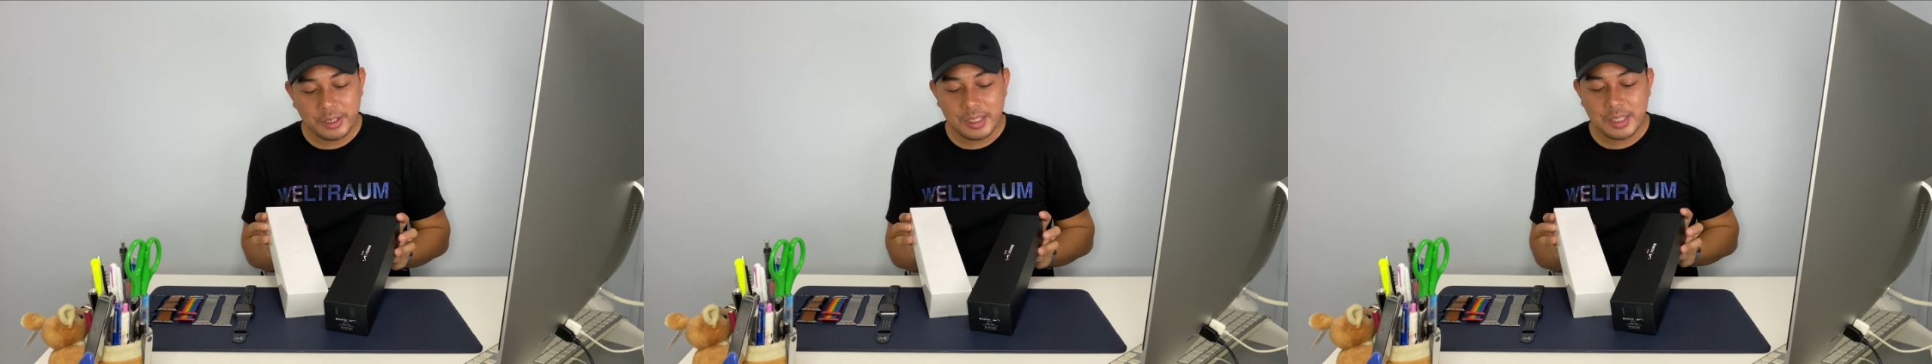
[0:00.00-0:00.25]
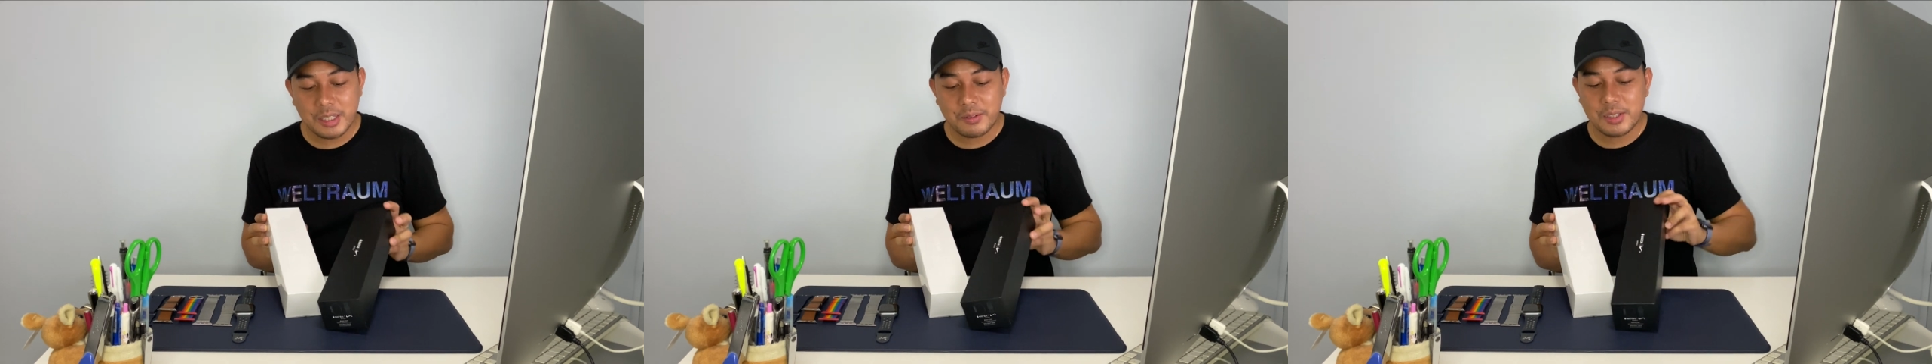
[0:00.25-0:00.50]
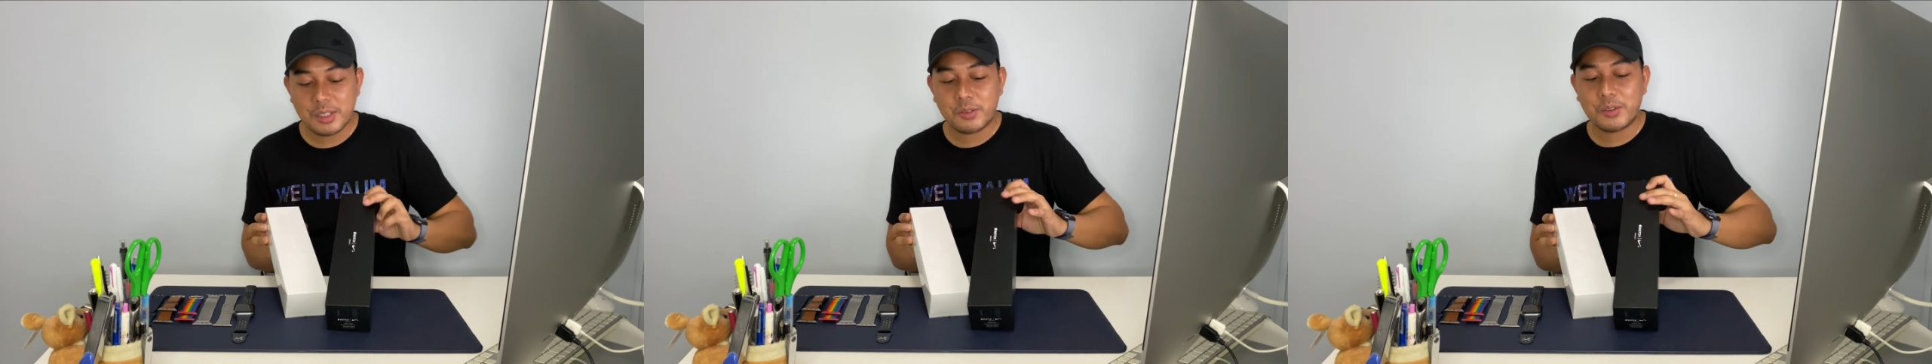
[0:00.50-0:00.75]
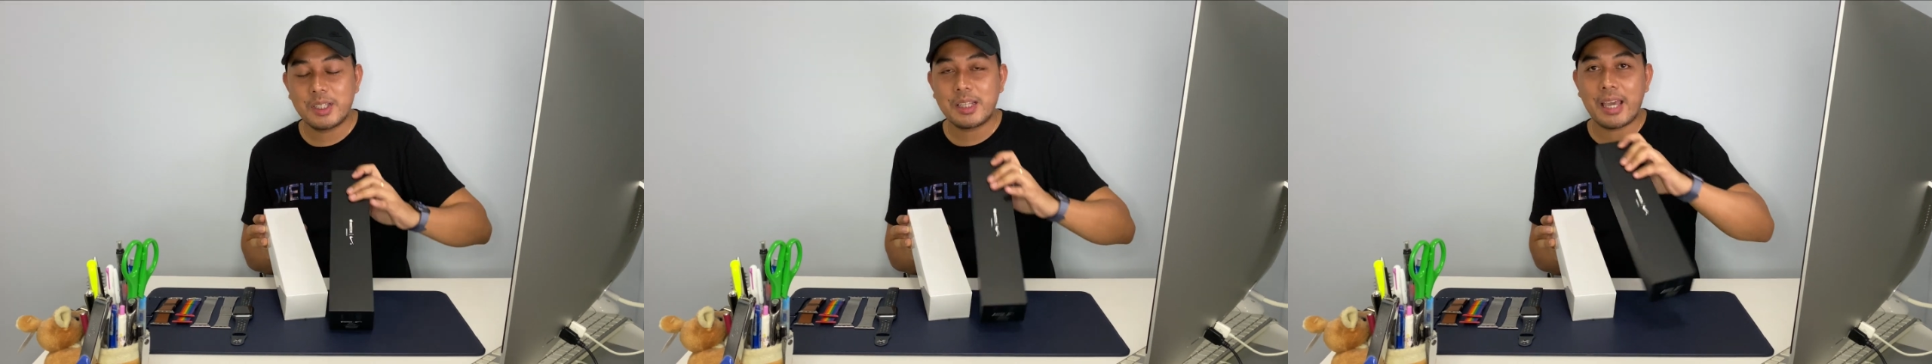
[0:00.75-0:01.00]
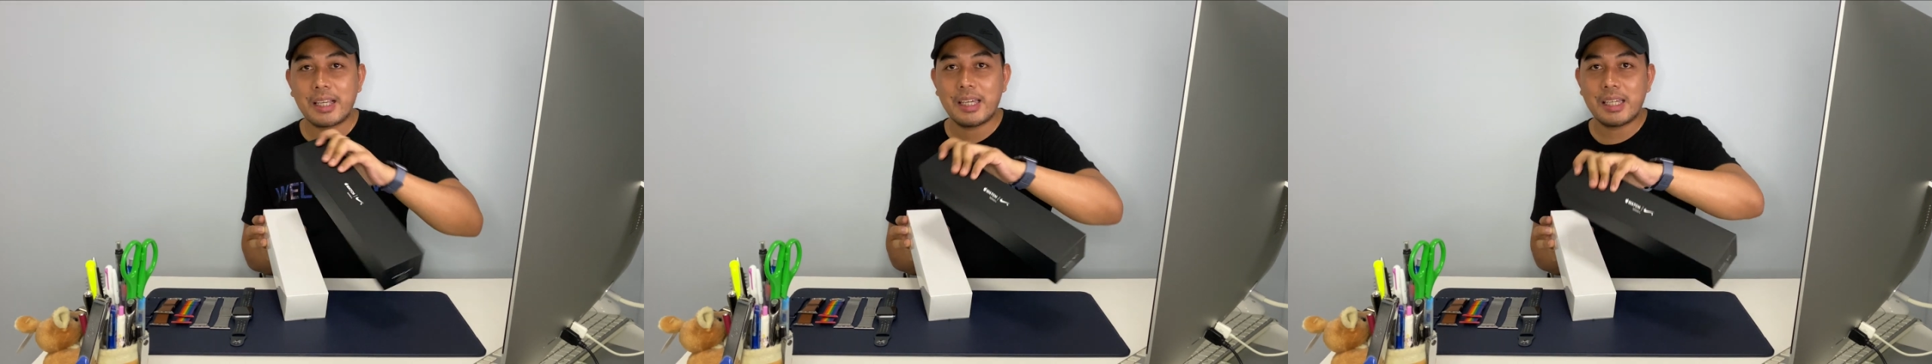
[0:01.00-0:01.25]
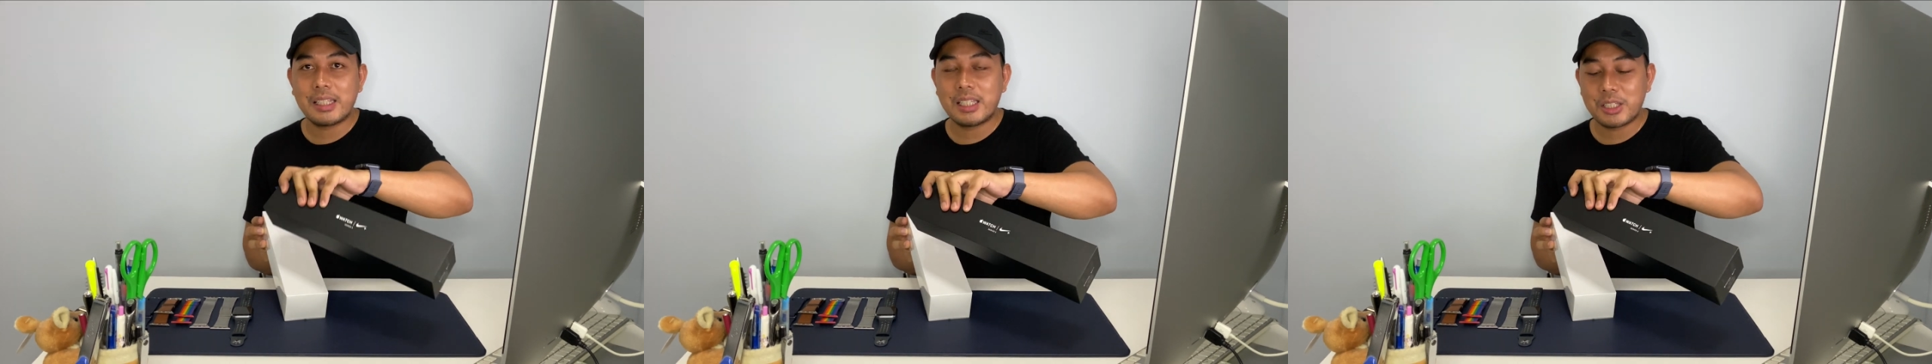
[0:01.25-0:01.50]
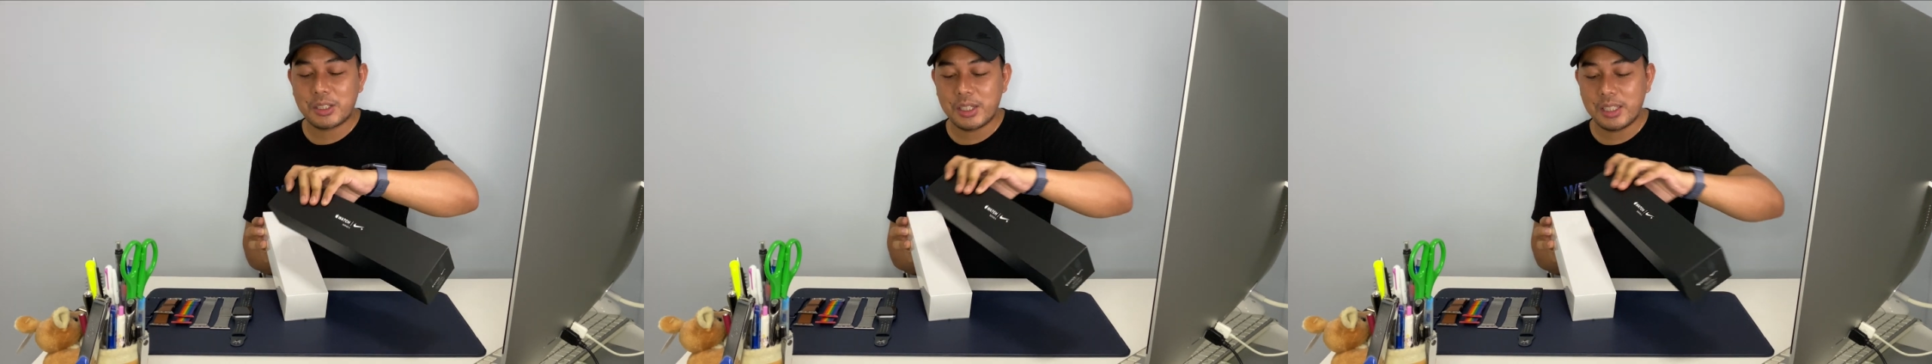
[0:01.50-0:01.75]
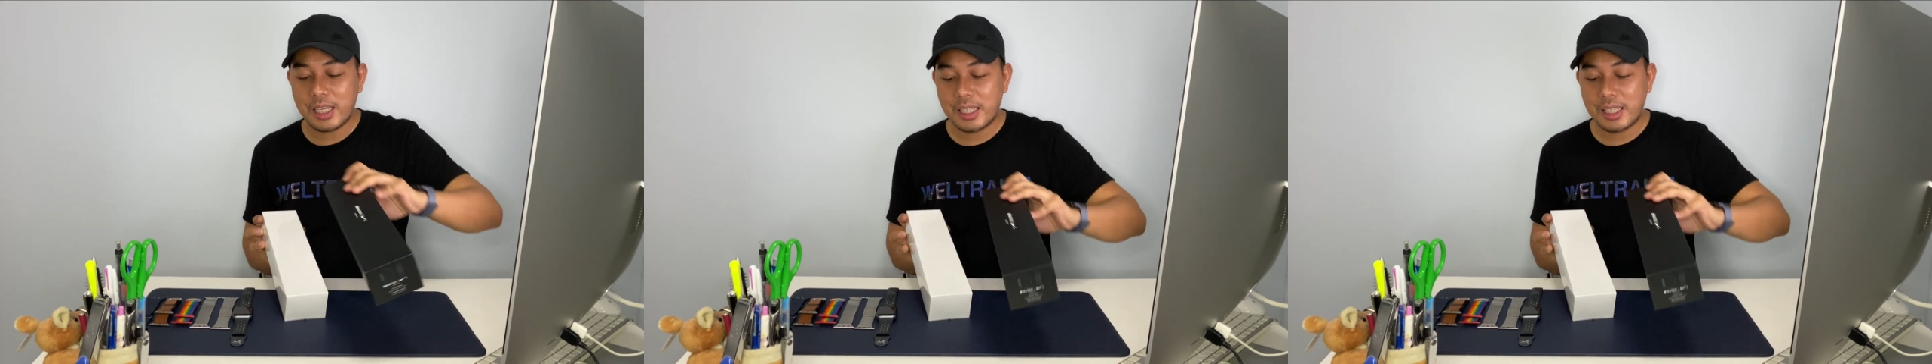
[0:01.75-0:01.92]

the Series 3 Nike edition.